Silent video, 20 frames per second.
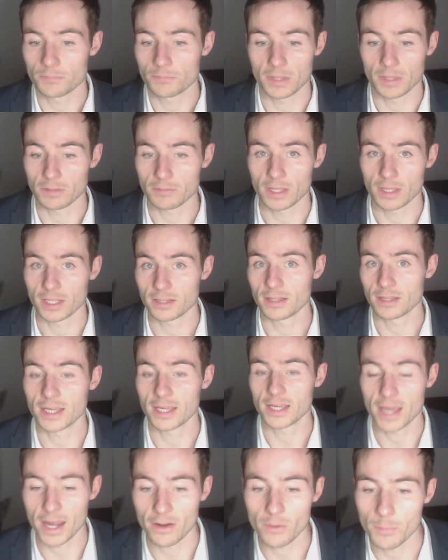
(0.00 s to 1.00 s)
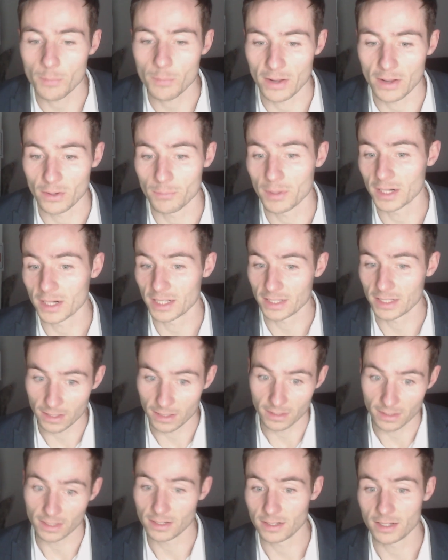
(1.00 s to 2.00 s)
That they care about your money and
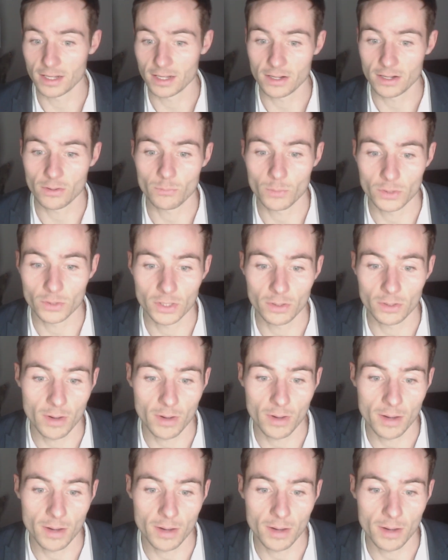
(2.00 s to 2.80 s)
they don't want you